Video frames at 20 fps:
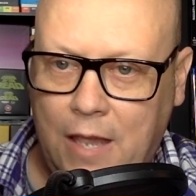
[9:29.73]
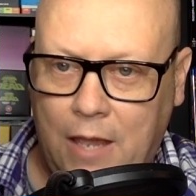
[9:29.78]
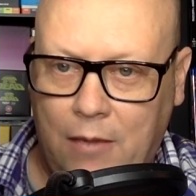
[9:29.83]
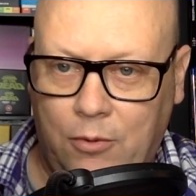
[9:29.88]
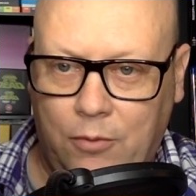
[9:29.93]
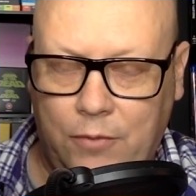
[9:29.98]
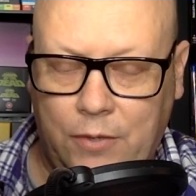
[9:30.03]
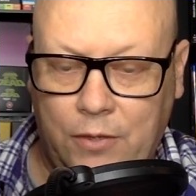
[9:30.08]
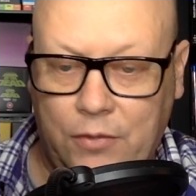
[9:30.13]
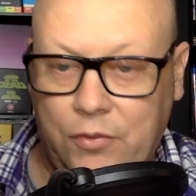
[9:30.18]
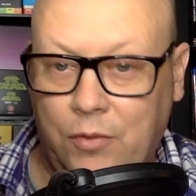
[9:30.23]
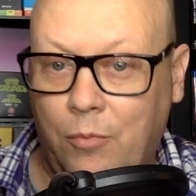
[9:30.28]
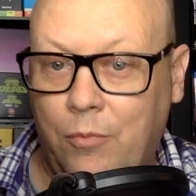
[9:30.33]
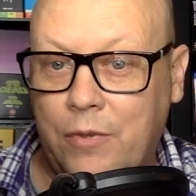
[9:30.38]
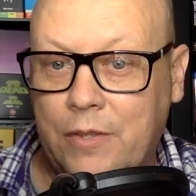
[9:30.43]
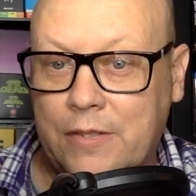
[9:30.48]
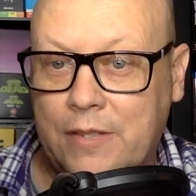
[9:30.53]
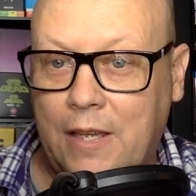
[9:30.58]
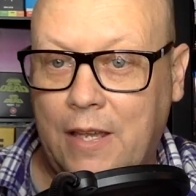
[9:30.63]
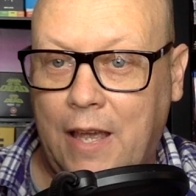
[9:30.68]
and reveals some
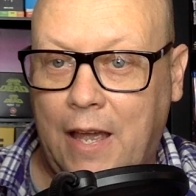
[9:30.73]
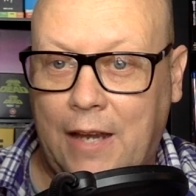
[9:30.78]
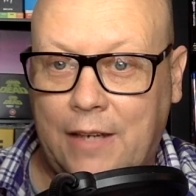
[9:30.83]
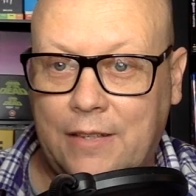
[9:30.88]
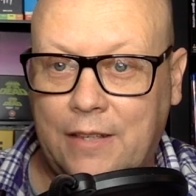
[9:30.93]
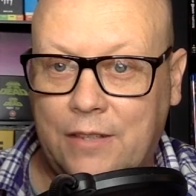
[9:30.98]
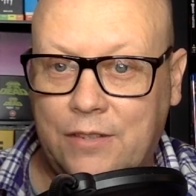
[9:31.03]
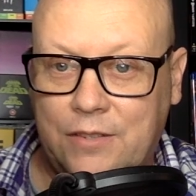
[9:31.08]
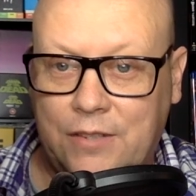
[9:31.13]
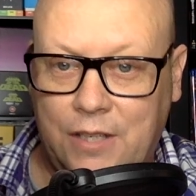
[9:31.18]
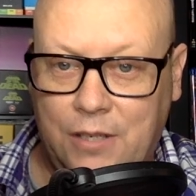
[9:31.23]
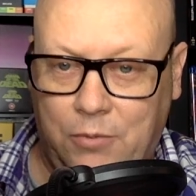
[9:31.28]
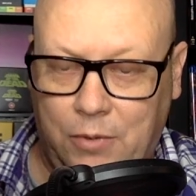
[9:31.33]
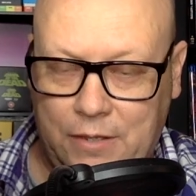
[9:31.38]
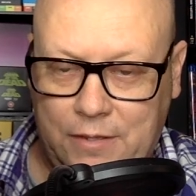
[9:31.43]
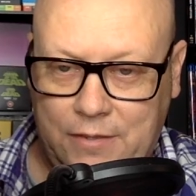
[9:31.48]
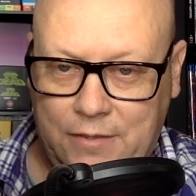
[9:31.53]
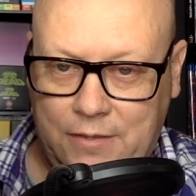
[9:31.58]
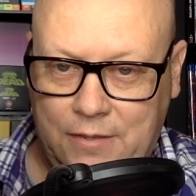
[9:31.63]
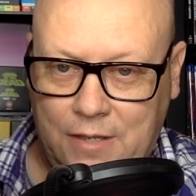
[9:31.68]
of his acting
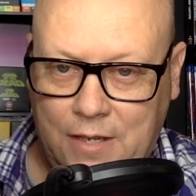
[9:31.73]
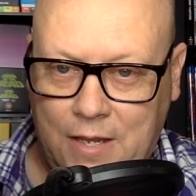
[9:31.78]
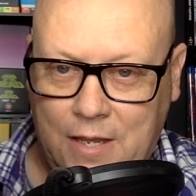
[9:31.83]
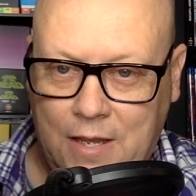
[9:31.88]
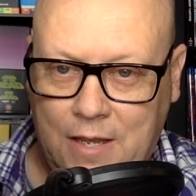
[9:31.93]
secrets.